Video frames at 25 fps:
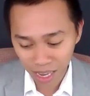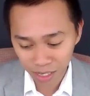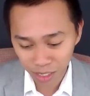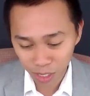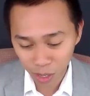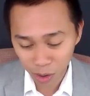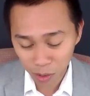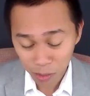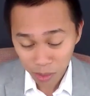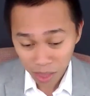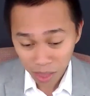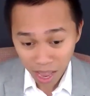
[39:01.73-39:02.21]

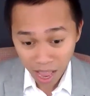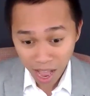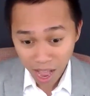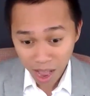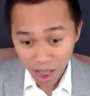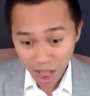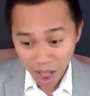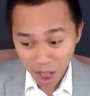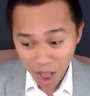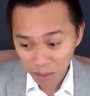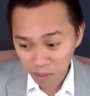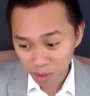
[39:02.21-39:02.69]
So
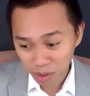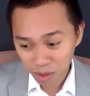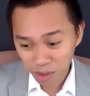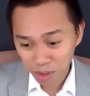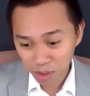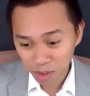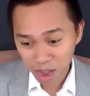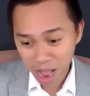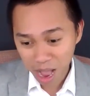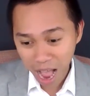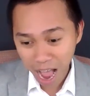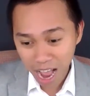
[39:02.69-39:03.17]

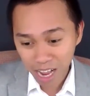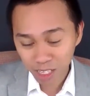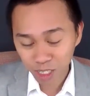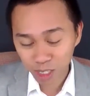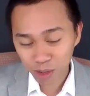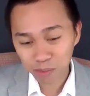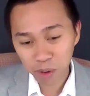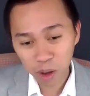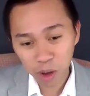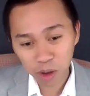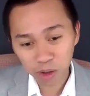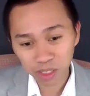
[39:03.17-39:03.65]
I
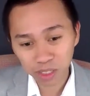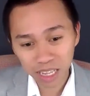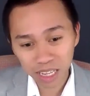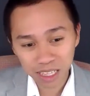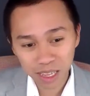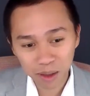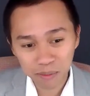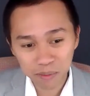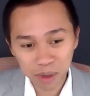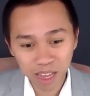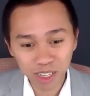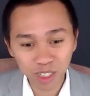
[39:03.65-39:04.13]
suppose
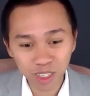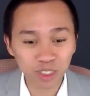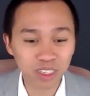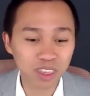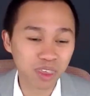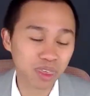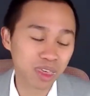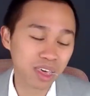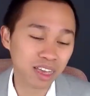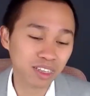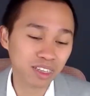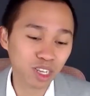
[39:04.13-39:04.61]
the
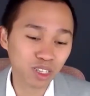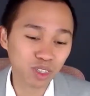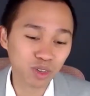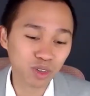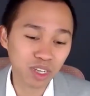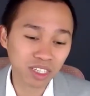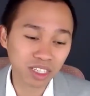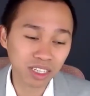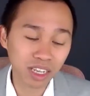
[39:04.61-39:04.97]
best thing to do is